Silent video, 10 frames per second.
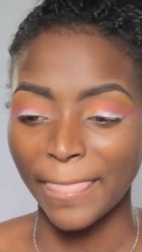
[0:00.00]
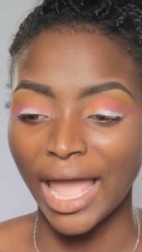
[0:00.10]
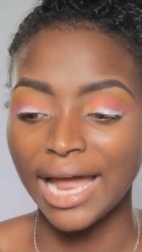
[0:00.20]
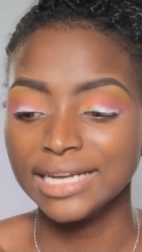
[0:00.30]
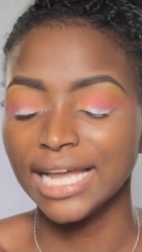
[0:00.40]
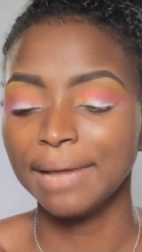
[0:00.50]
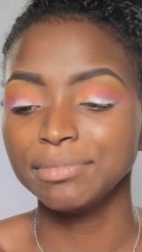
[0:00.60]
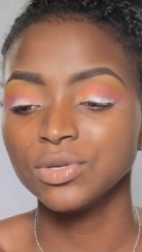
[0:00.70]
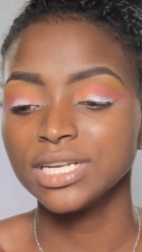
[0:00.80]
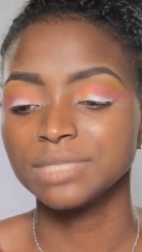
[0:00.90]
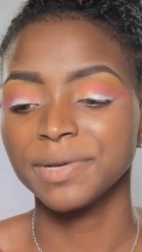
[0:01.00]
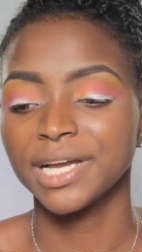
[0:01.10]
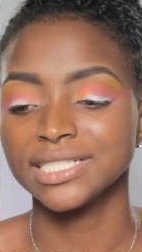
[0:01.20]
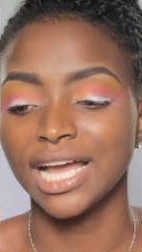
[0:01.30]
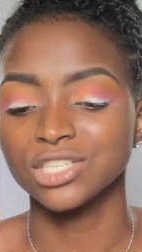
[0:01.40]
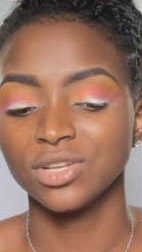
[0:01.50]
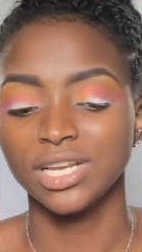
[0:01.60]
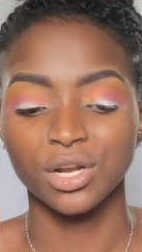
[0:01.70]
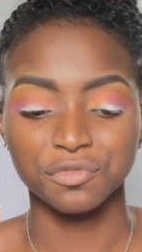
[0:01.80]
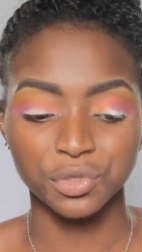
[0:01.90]
and I'm doing this because I
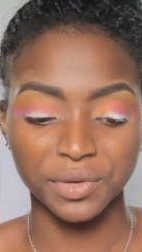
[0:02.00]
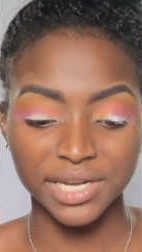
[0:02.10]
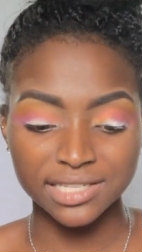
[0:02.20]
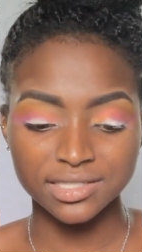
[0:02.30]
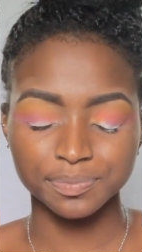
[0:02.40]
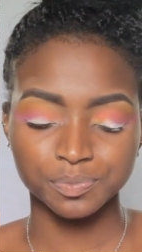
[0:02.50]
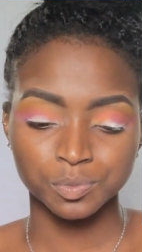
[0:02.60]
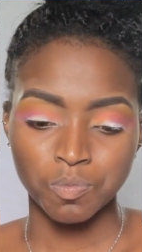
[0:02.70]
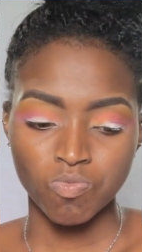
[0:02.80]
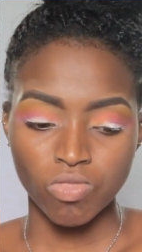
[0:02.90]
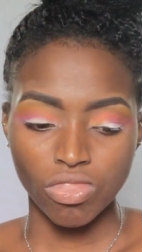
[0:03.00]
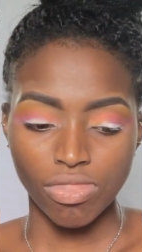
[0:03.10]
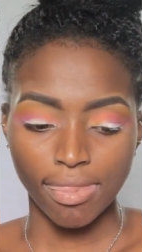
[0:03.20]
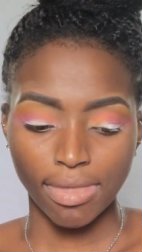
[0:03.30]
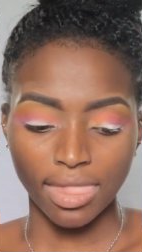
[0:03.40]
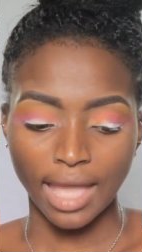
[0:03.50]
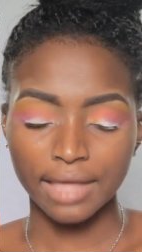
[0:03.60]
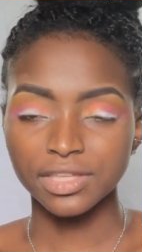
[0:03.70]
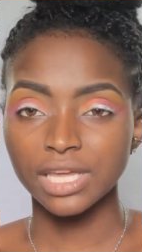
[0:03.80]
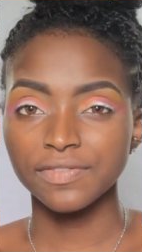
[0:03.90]
actually love doing it.
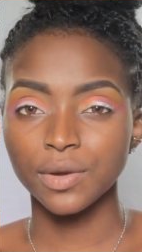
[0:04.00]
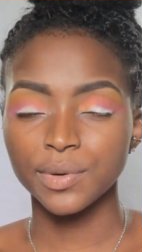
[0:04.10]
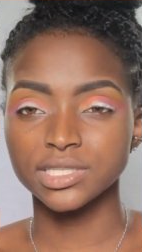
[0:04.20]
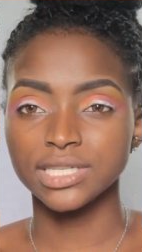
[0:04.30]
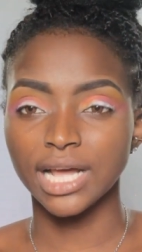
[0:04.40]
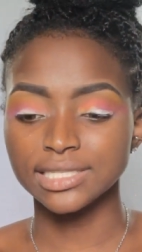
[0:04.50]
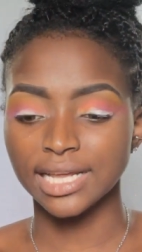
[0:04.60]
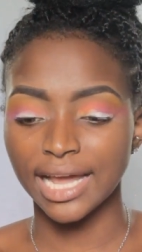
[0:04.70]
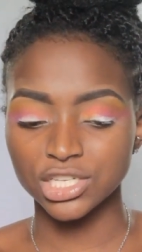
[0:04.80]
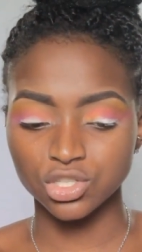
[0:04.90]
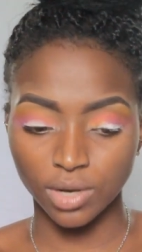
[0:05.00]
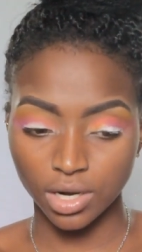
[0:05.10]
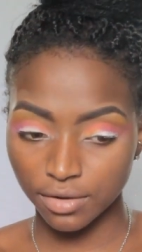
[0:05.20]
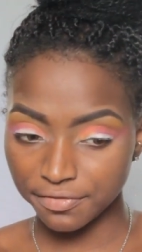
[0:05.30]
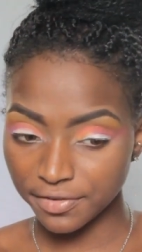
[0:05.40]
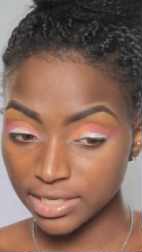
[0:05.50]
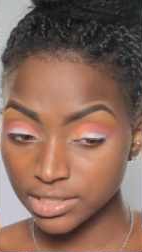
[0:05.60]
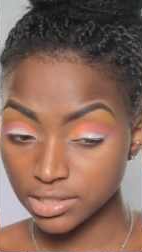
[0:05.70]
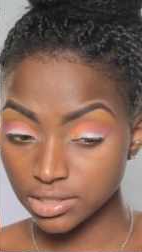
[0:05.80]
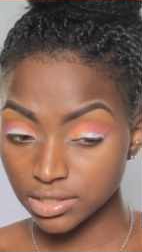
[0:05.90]
I think if there was not an actual love for
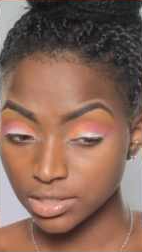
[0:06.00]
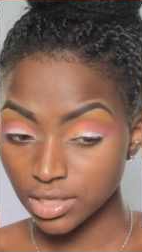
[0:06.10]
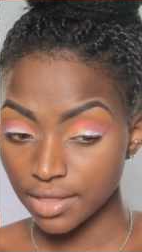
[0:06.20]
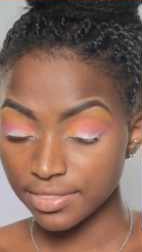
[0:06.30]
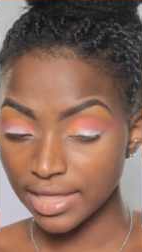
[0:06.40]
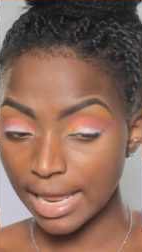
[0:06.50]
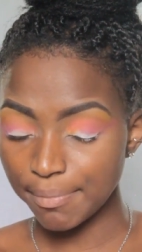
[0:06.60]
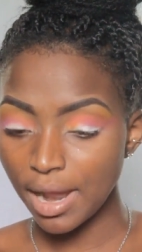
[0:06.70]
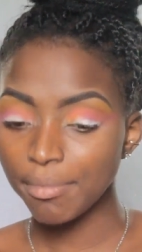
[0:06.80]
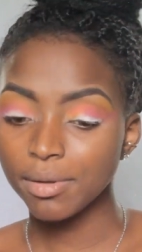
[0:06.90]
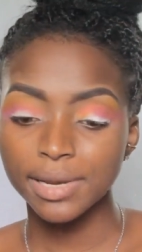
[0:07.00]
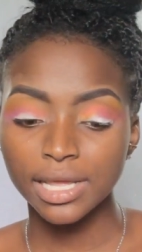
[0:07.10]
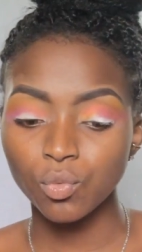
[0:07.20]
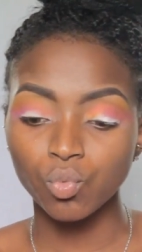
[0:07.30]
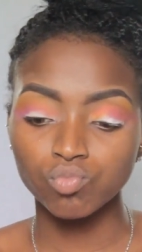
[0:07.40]
this, then I probably